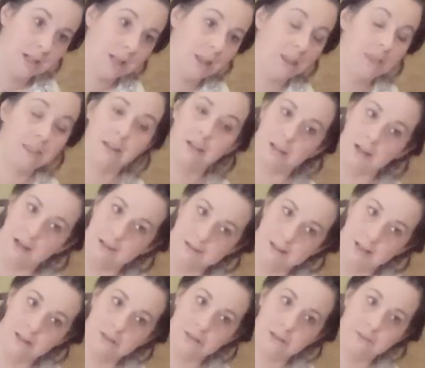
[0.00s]
And that guy's
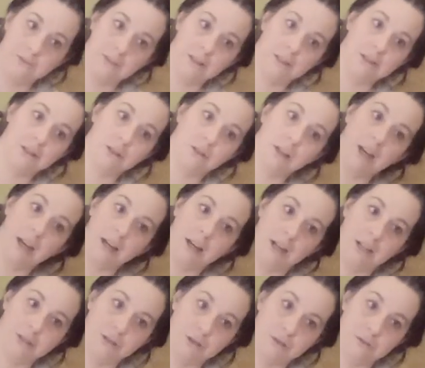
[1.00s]
actually feeling okay
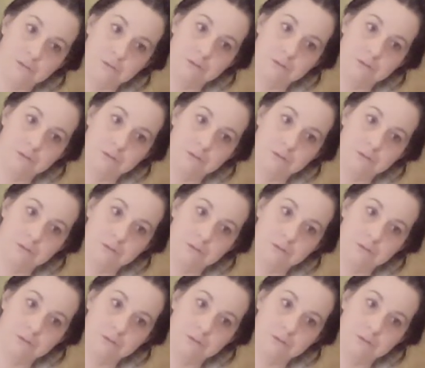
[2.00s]
on you.